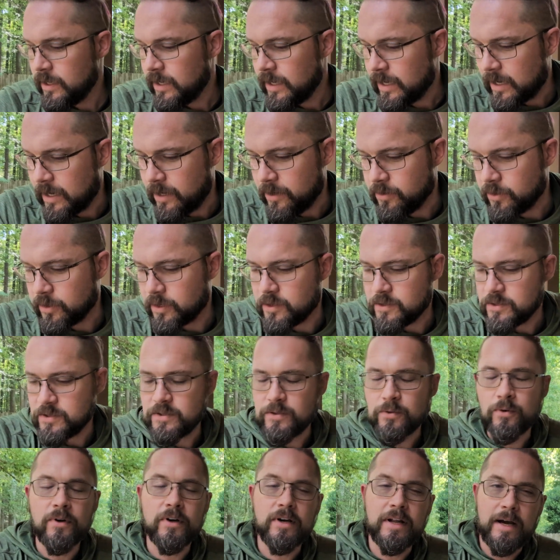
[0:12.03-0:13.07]
how you're going to
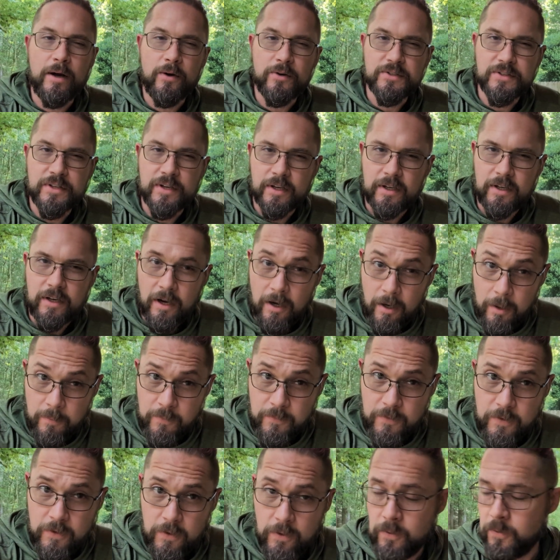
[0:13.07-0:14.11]
store it, how it's going to come
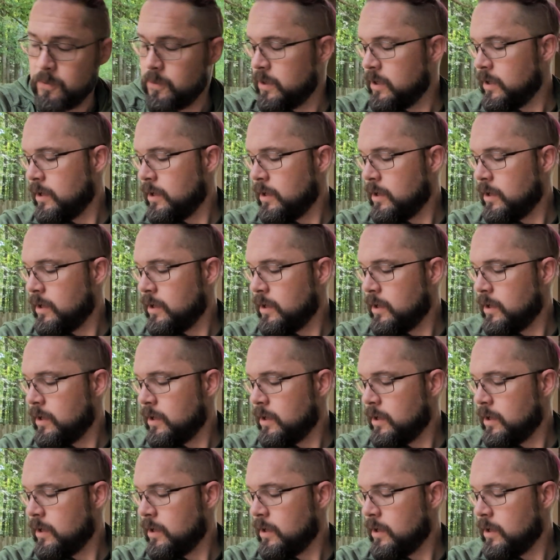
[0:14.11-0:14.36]
to you.